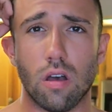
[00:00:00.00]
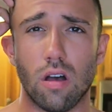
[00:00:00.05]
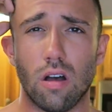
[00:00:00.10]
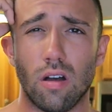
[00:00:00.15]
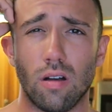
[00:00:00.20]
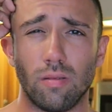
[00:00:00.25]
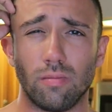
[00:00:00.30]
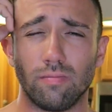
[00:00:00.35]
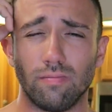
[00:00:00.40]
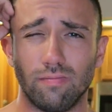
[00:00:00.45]

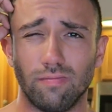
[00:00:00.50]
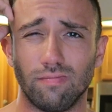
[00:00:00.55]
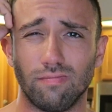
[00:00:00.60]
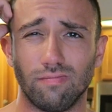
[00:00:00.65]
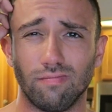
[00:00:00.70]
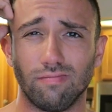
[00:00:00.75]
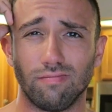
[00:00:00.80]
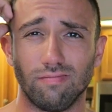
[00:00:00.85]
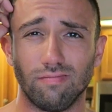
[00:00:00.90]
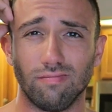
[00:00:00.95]
Um,
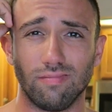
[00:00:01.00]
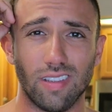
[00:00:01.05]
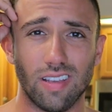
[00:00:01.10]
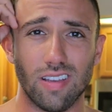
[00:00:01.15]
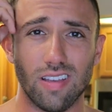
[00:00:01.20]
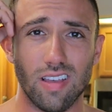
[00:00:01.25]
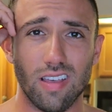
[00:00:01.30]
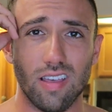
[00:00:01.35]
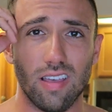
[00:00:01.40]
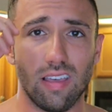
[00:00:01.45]

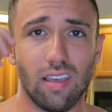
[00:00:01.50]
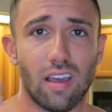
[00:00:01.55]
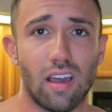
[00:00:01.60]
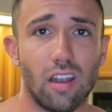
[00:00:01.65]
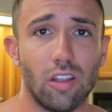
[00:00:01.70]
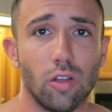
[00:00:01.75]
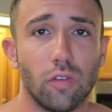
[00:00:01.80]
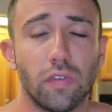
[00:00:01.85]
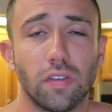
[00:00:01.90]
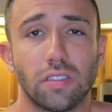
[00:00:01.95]

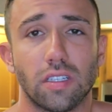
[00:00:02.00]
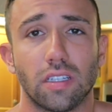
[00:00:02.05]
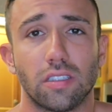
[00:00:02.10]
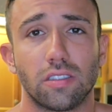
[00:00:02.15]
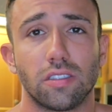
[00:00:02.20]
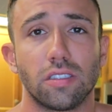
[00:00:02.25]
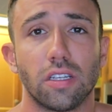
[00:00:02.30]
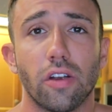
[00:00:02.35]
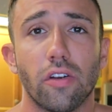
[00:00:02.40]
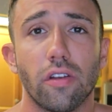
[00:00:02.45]
I don't know if it's
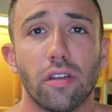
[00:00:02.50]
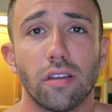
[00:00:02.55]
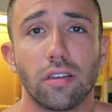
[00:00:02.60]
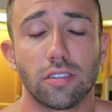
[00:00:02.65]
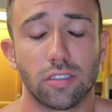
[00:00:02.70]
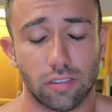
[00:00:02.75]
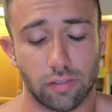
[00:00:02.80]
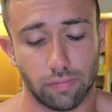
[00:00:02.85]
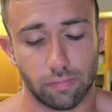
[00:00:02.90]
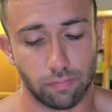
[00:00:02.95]
that
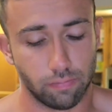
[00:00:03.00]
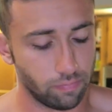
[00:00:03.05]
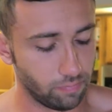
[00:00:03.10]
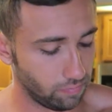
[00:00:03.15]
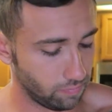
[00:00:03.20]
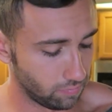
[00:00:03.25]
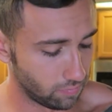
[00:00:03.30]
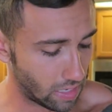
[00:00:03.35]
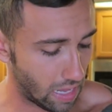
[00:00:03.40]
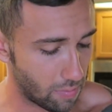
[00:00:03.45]
serious.
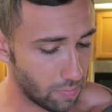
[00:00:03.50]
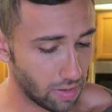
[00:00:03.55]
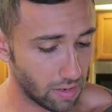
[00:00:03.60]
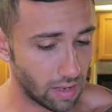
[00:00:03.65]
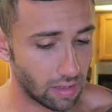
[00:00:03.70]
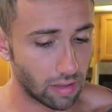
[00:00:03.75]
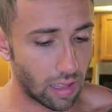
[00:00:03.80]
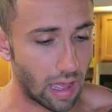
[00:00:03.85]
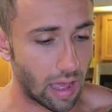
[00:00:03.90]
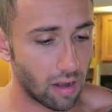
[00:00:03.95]
I
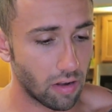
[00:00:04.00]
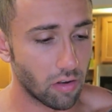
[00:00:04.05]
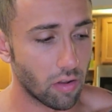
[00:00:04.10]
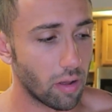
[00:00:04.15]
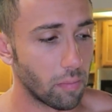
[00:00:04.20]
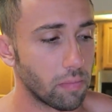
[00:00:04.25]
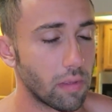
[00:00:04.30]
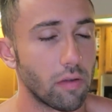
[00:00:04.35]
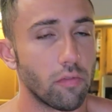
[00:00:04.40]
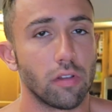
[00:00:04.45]
mean, I don't
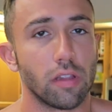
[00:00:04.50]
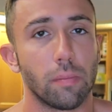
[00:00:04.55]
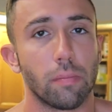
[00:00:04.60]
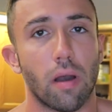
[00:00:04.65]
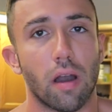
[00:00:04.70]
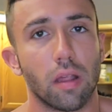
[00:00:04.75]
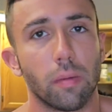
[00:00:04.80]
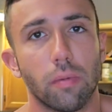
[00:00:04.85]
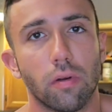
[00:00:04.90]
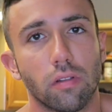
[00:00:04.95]
know, I'm not really
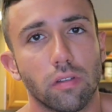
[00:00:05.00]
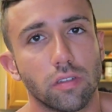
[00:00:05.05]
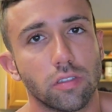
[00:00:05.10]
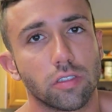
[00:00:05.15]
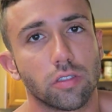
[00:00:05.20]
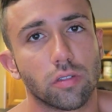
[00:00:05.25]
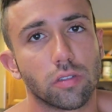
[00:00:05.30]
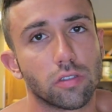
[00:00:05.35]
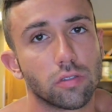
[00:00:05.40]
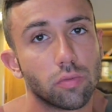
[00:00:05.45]

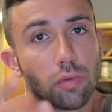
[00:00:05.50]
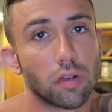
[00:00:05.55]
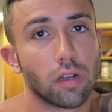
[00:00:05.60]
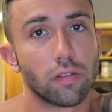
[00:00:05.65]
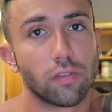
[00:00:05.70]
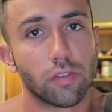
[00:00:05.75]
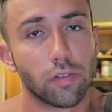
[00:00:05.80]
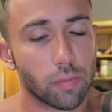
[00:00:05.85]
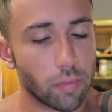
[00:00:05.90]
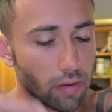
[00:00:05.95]
bodybuilding, so it's
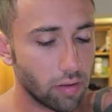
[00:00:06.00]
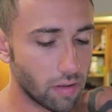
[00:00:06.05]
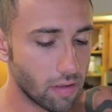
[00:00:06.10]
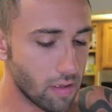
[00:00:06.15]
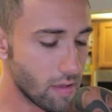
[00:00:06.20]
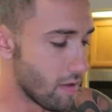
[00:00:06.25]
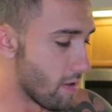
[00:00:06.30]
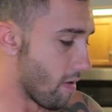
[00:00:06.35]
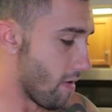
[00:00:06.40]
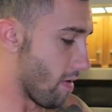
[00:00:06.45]
whatever,
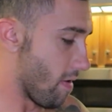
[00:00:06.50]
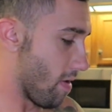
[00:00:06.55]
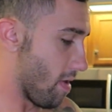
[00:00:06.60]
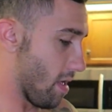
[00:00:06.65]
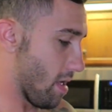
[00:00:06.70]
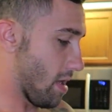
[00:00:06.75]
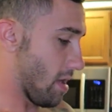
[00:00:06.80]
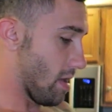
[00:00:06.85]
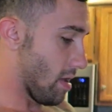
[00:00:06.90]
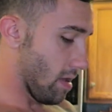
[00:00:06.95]
but
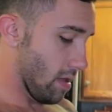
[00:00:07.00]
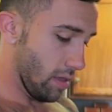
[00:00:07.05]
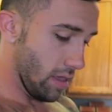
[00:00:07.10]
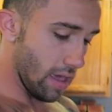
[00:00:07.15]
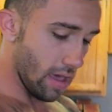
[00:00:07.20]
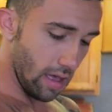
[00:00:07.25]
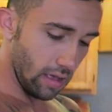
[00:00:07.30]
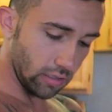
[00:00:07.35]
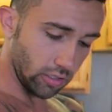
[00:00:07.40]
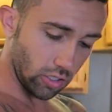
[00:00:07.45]

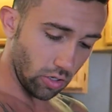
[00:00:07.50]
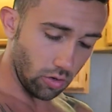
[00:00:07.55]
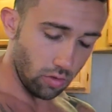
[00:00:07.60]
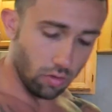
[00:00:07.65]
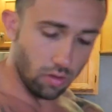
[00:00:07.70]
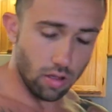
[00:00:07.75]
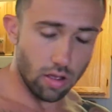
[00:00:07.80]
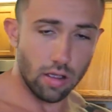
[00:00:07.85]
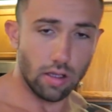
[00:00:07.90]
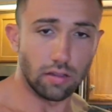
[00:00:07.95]
yeah,
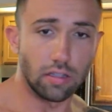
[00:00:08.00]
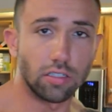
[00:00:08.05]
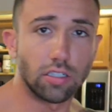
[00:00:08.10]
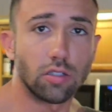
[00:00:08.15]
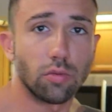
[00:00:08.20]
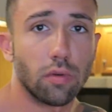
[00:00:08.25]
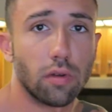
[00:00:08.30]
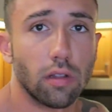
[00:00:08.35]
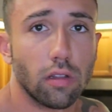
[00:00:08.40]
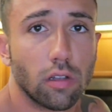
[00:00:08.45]
so
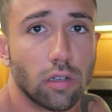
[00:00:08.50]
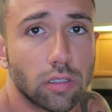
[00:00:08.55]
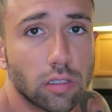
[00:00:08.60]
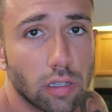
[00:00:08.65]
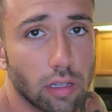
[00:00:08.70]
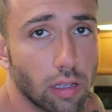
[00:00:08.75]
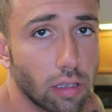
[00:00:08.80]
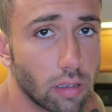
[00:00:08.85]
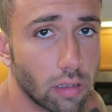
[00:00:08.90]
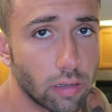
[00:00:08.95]
this is what it
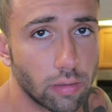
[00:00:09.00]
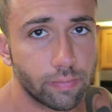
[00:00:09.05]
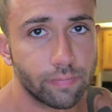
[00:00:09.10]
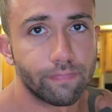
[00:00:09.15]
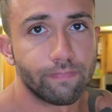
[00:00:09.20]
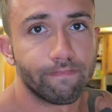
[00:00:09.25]
looks like.